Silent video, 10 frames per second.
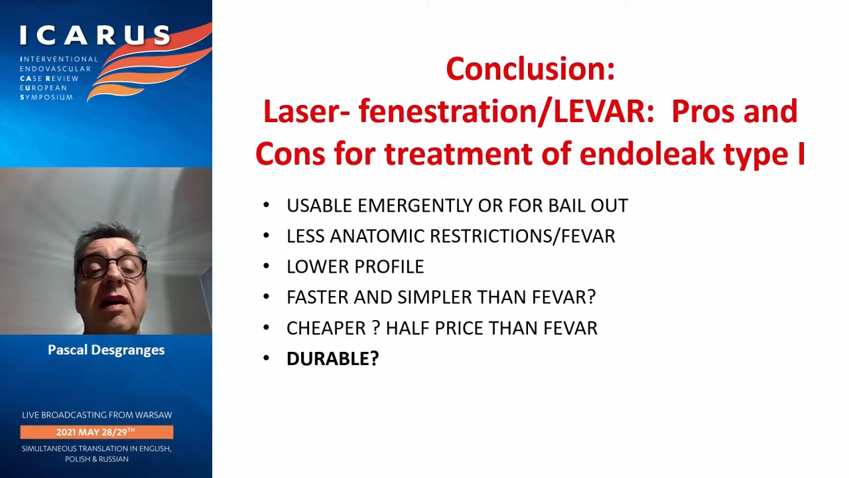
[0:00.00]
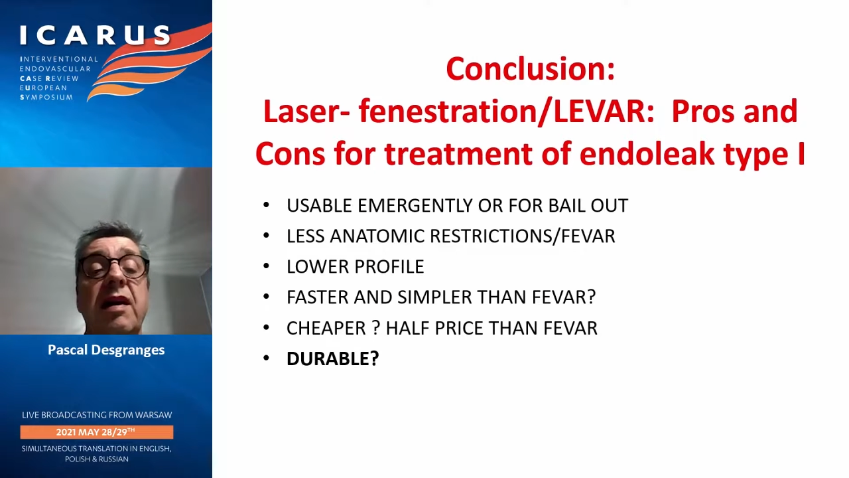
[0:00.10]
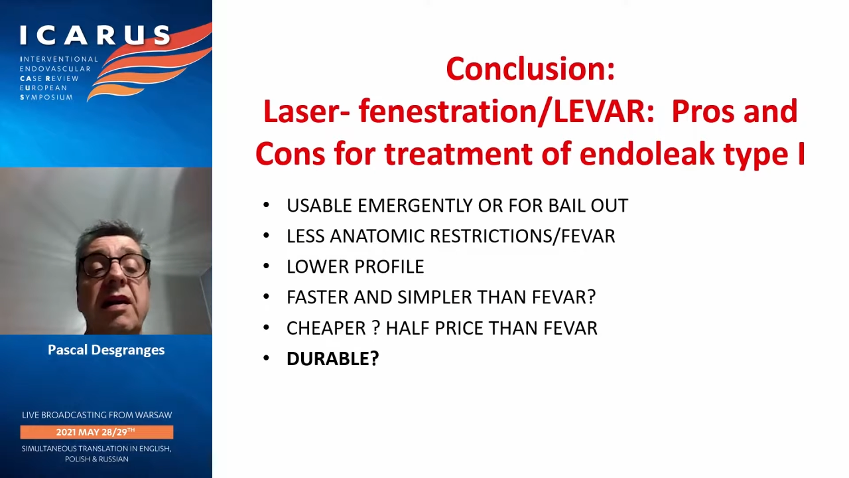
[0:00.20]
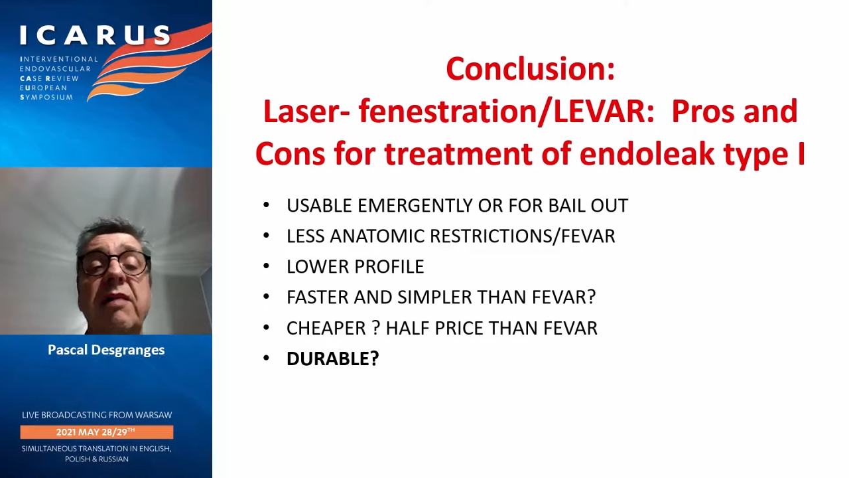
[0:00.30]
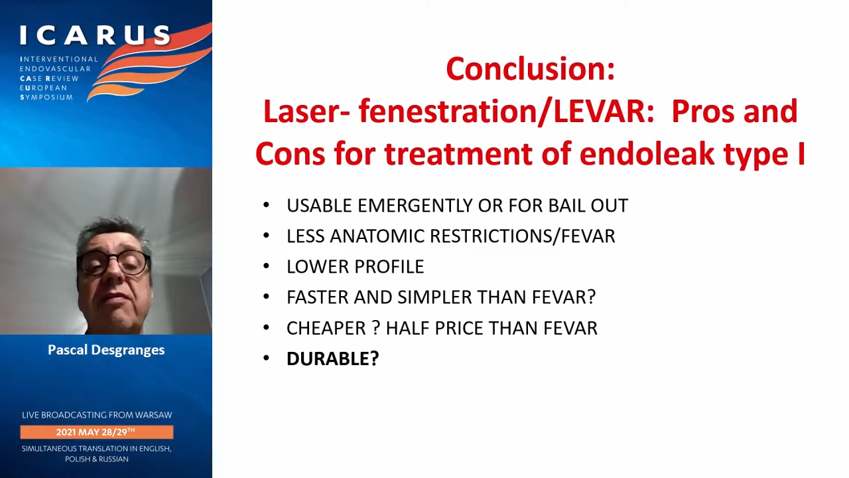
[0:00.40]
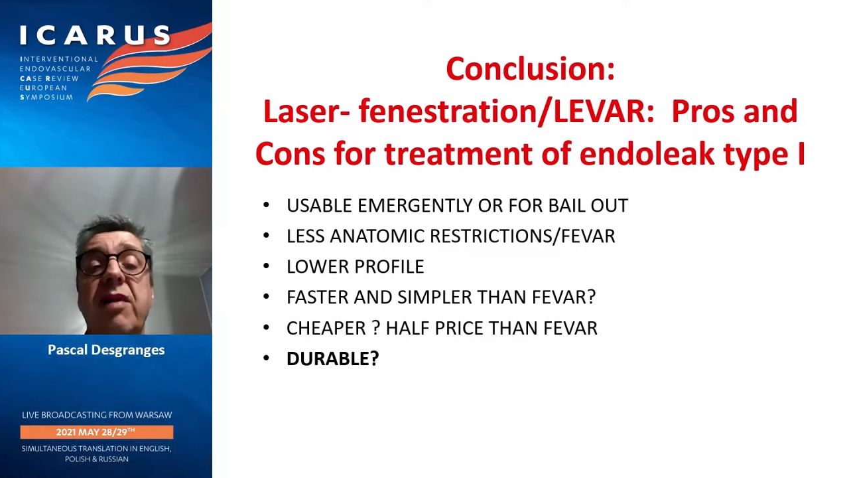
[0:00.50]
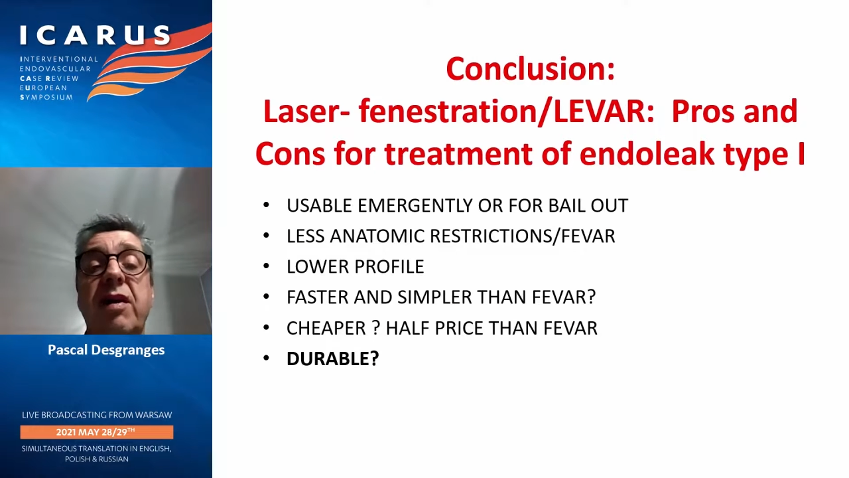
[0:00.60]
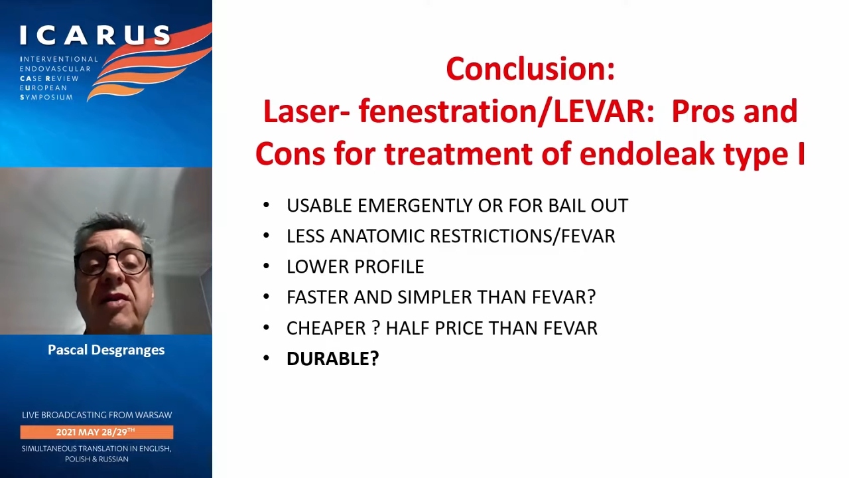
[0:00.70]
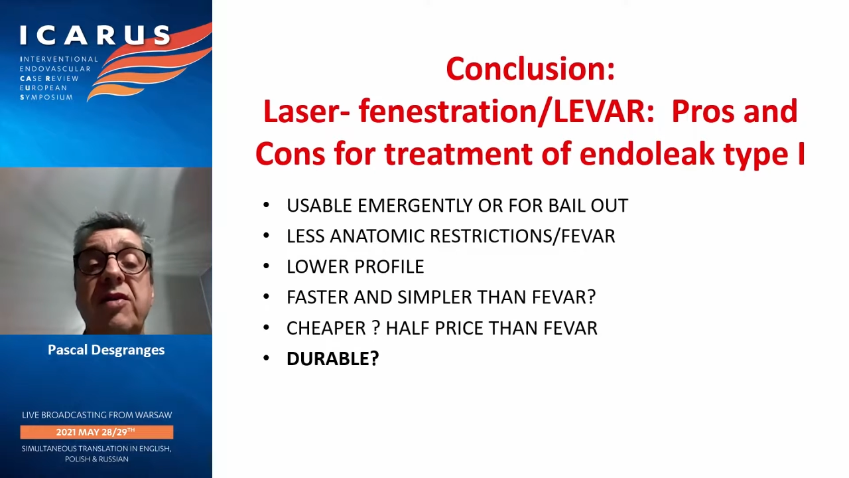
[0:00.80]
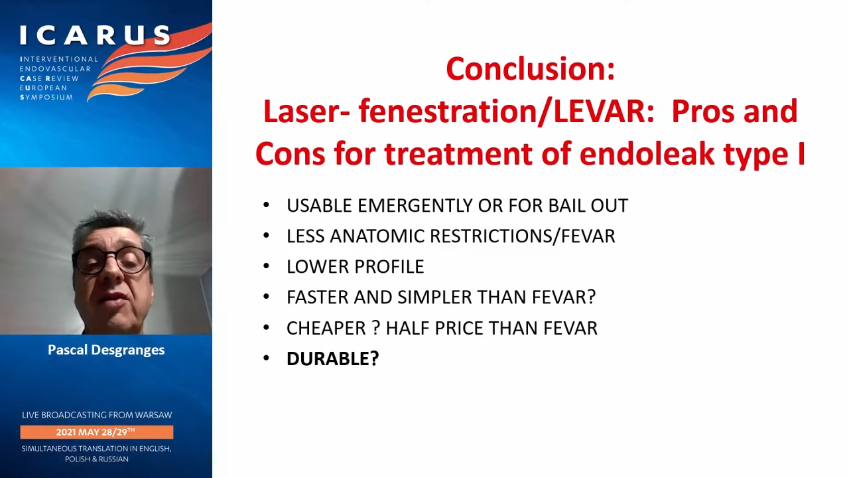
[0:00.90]
Lever
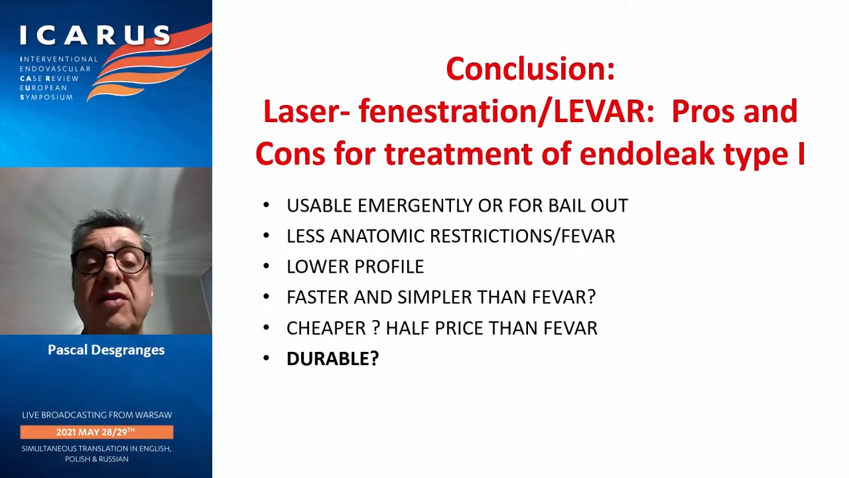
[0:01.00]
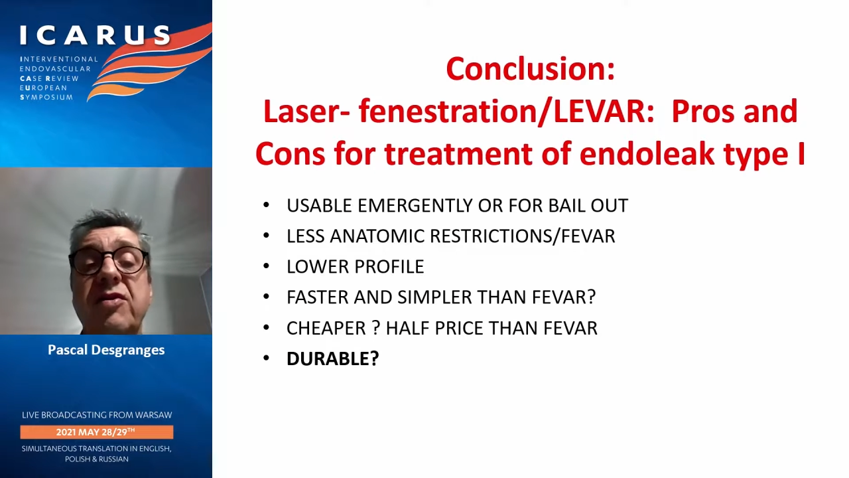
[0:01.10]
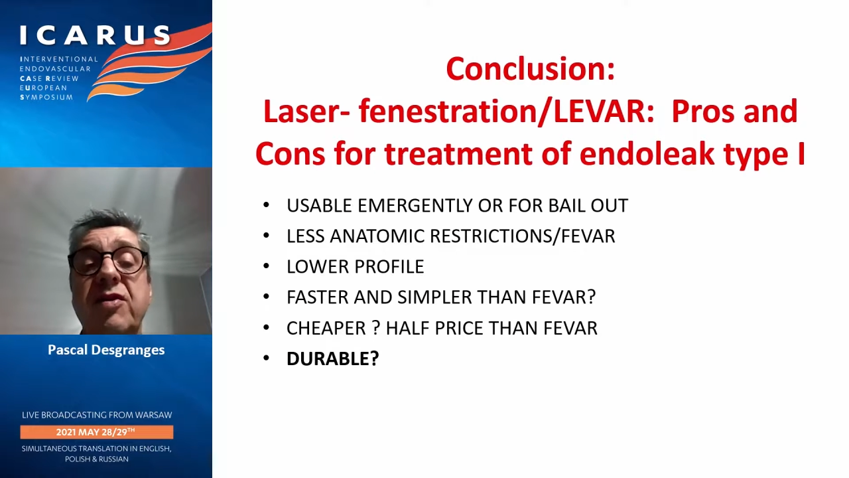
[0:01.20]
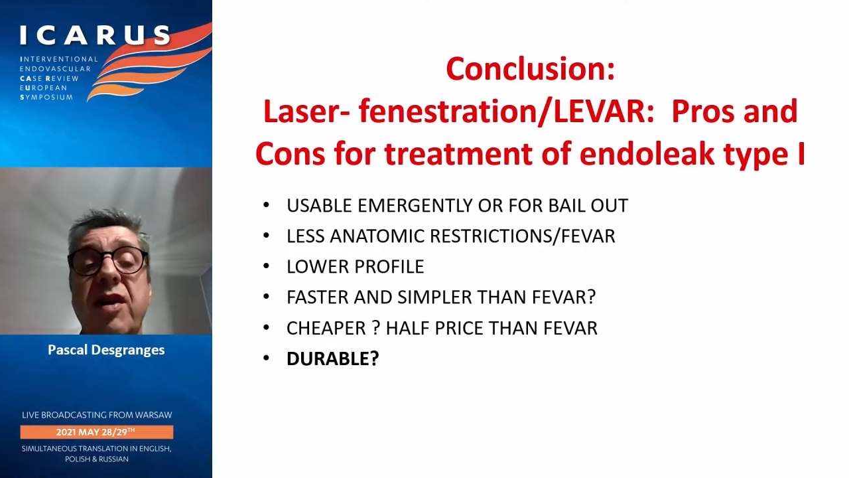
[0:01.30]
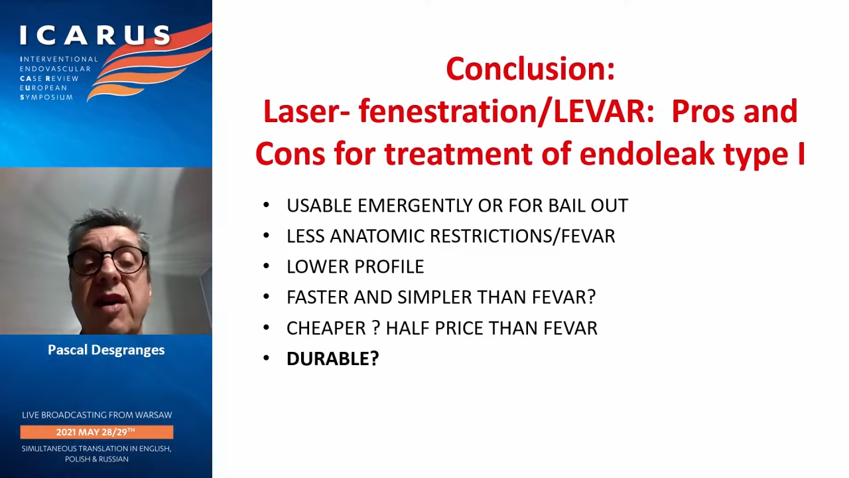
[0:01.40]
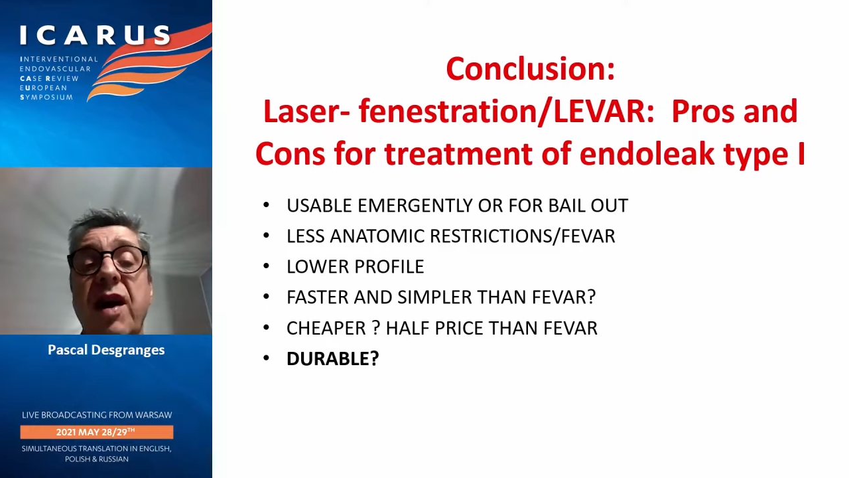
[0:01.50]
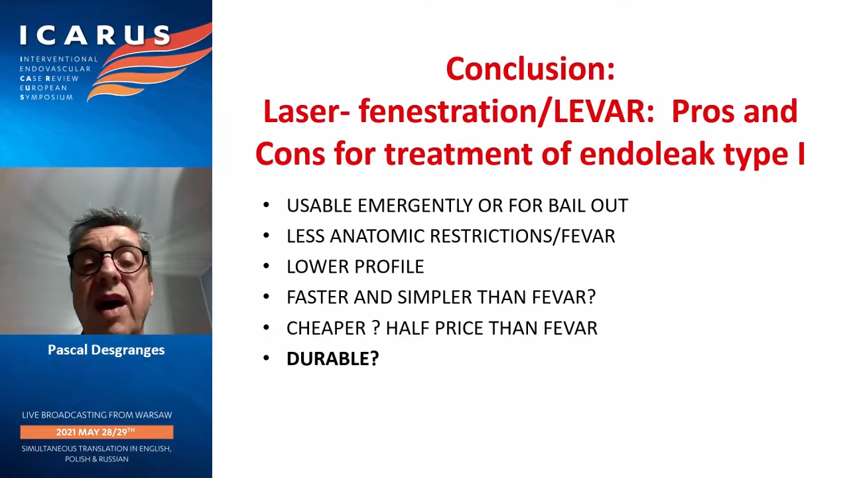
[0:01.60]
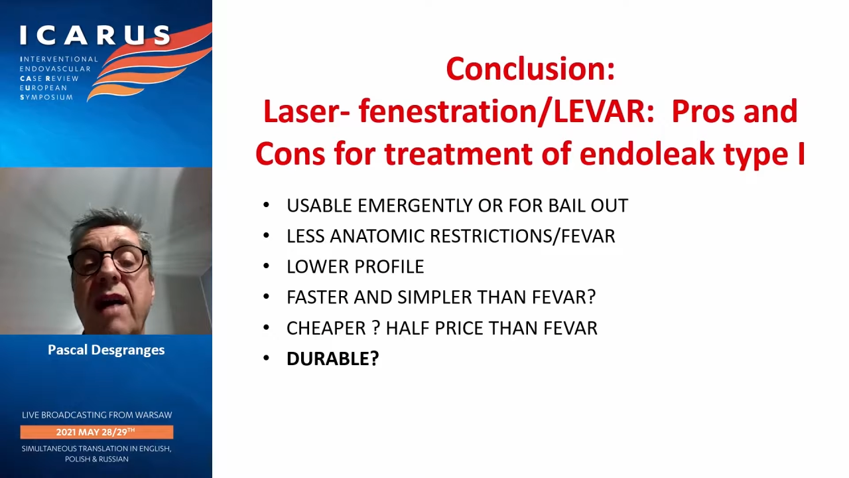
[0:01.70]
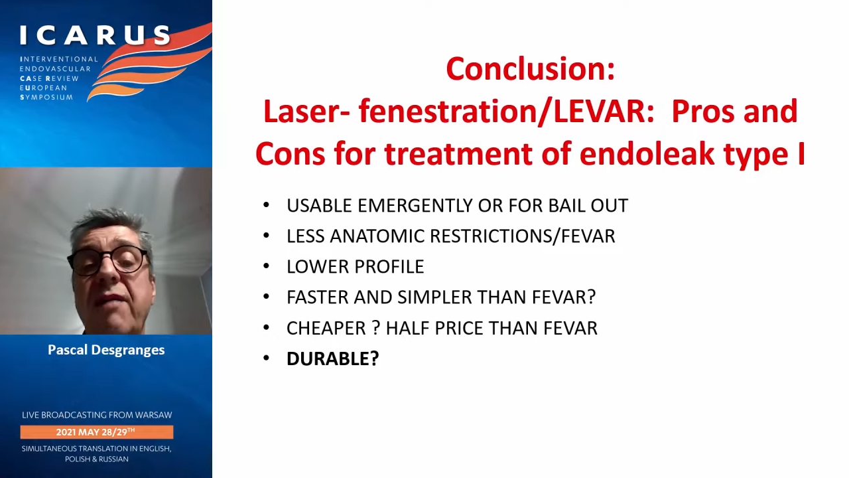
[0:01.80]
does have